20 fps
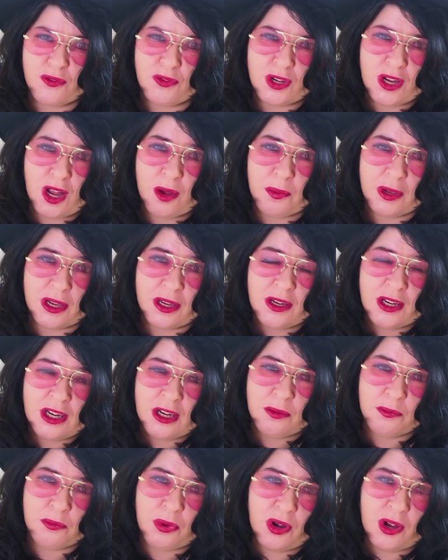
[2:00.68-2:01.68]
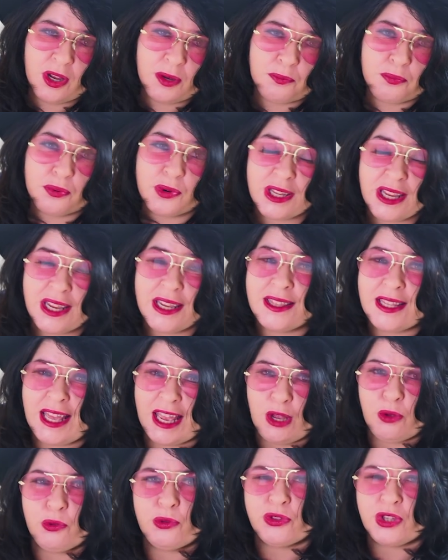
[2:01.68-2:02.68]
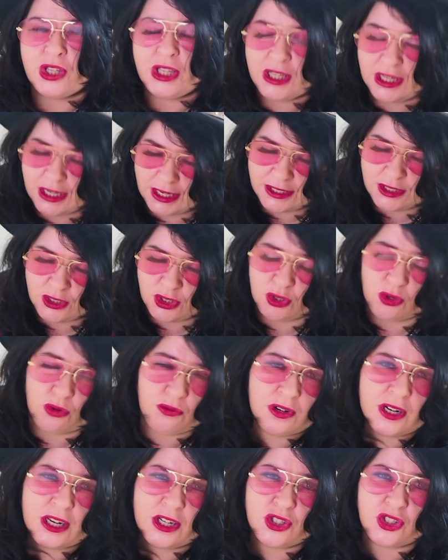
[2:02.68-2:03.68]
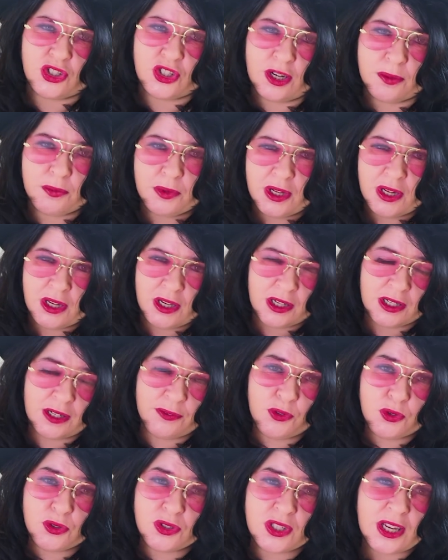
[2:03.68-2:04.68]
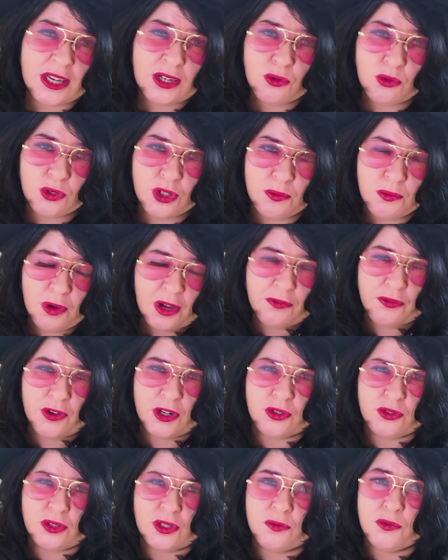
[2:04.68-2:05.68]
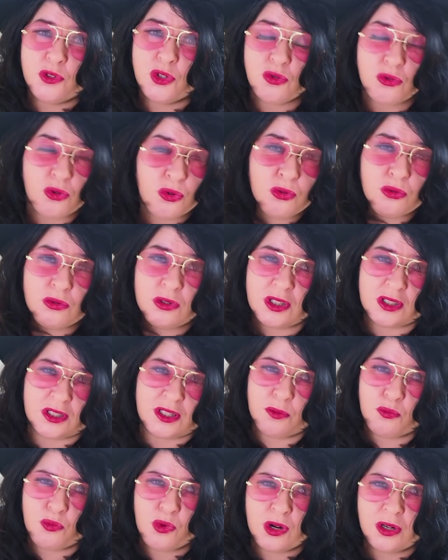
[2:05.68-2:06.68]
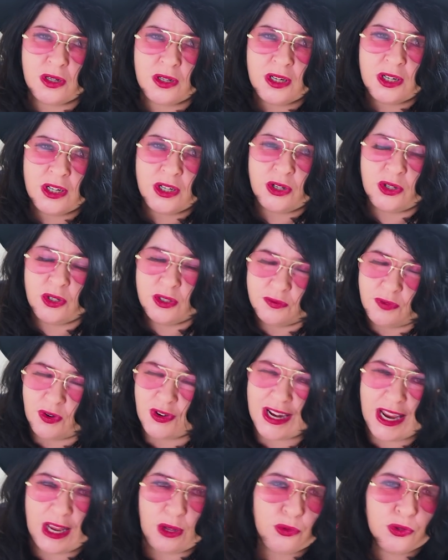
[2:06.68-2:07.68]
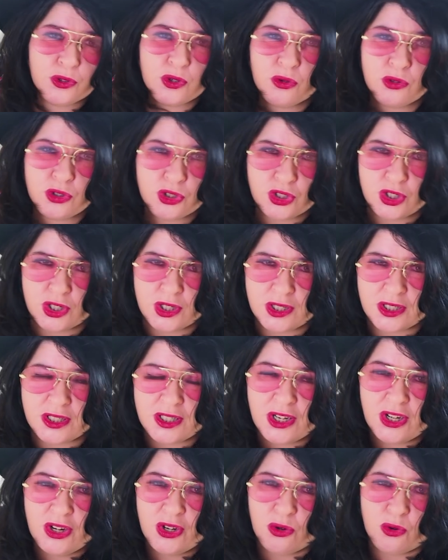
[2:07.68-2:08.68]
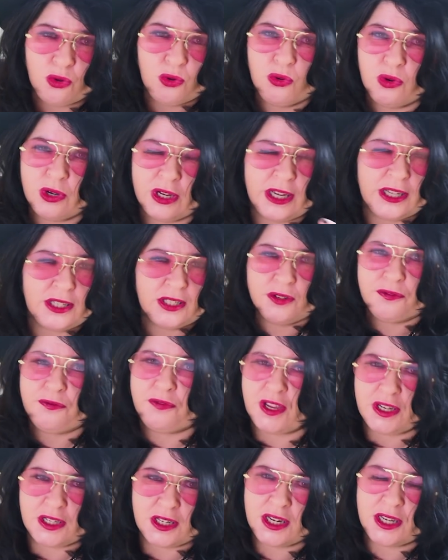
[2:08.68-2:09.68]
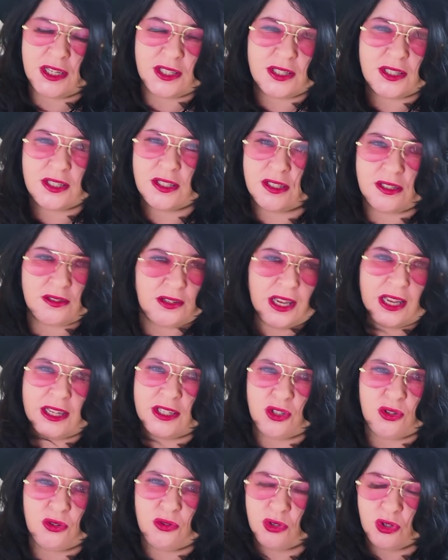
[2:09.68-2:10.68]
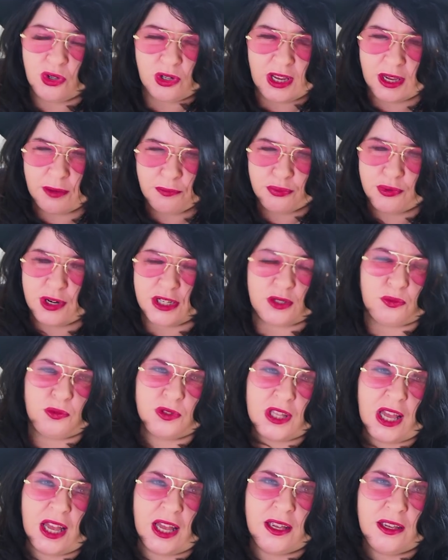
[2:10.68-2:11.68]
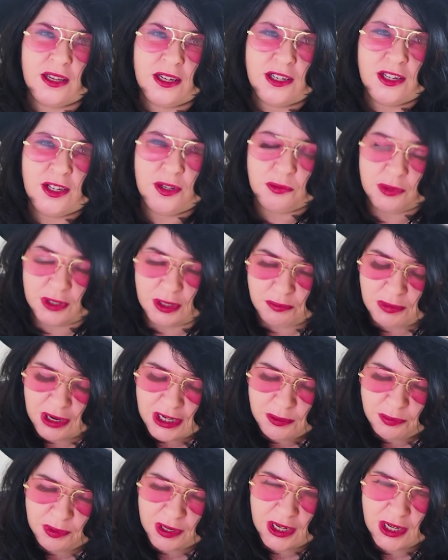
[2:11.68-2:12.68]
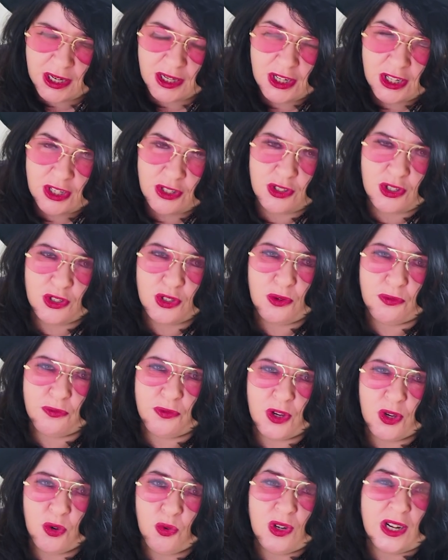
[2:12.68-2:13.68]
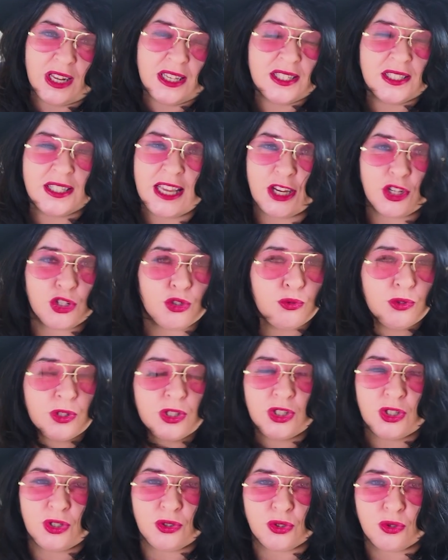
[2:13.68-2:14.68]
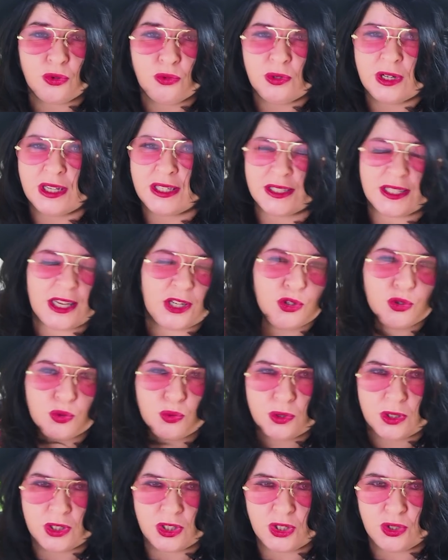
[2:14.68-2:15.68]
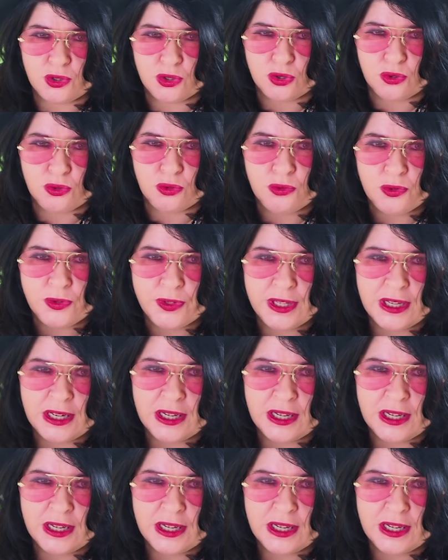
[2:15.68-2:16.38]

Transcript: overcome it by bringing the healthy into your relationship. If you're single, you might find yourself drawn to someone who's very health conscious or into fitness, and you're, you're not impressed with that. But it may be that you feel less sexual than usual, less sensual than usual,